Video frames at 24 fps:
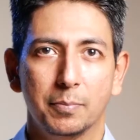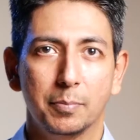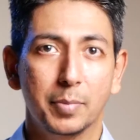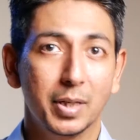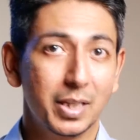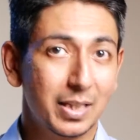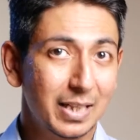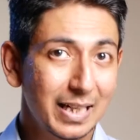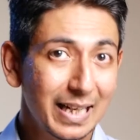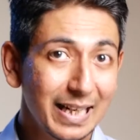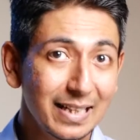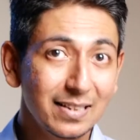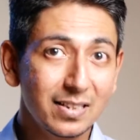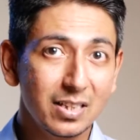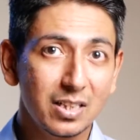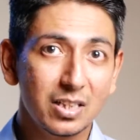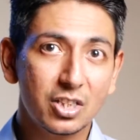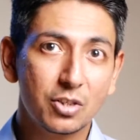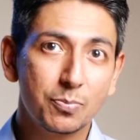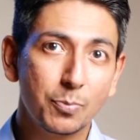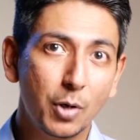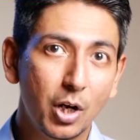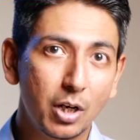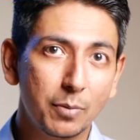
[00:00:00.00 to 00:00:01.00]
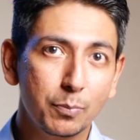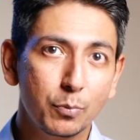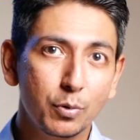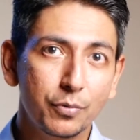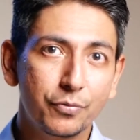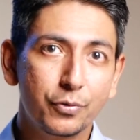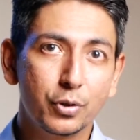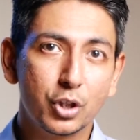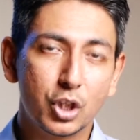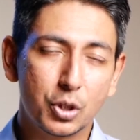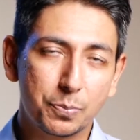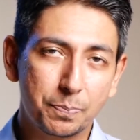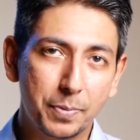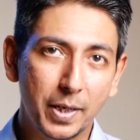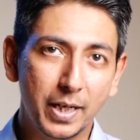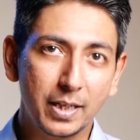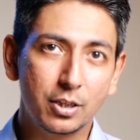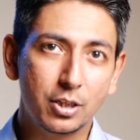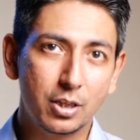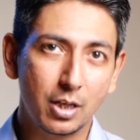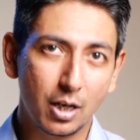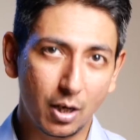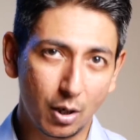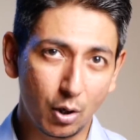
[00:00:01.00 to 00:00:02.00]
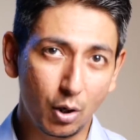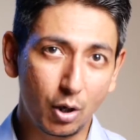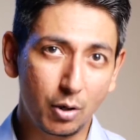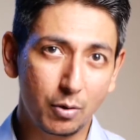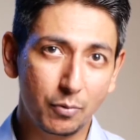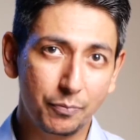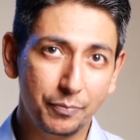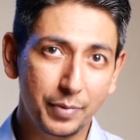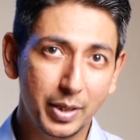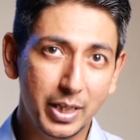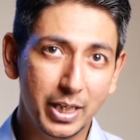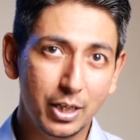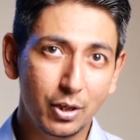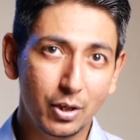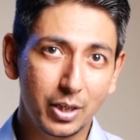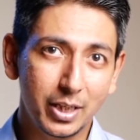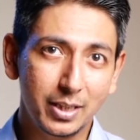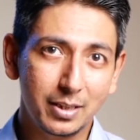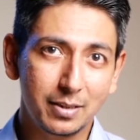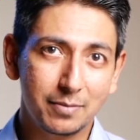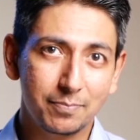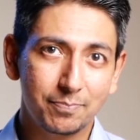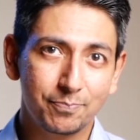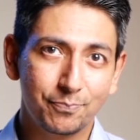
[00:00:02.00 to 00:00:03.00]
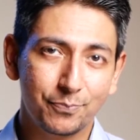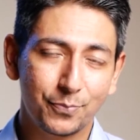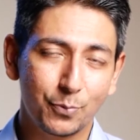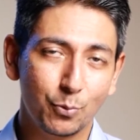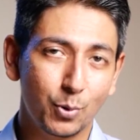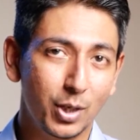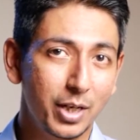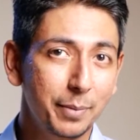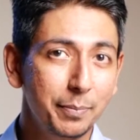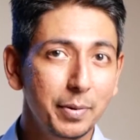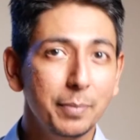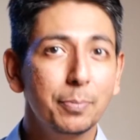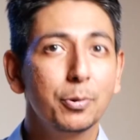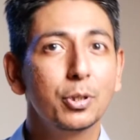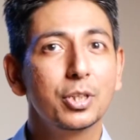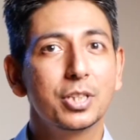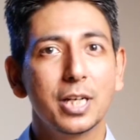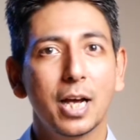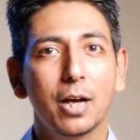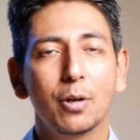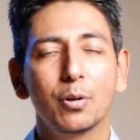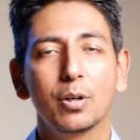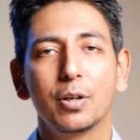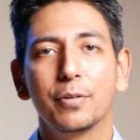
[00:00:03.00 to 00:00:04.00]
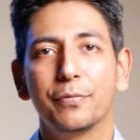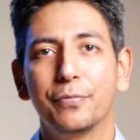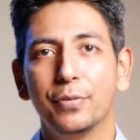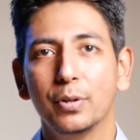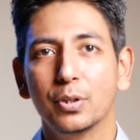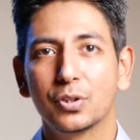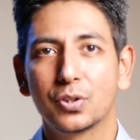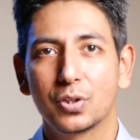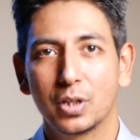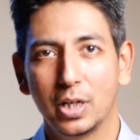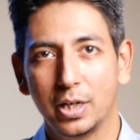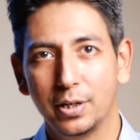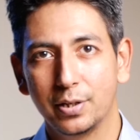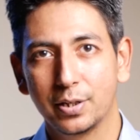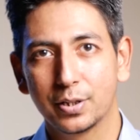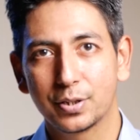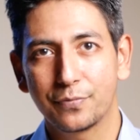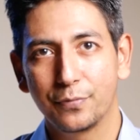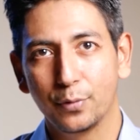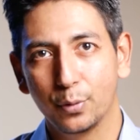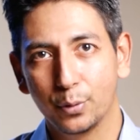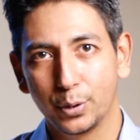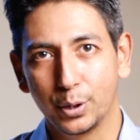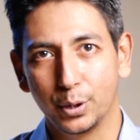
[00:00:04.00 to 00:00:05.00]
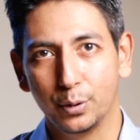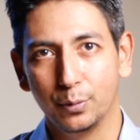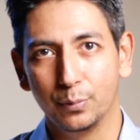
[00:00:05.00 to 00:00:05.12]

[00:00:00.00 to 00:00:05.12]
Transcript: But is it a smart move to spend a lot of money on it? Well, let me put down a few scenarios for you.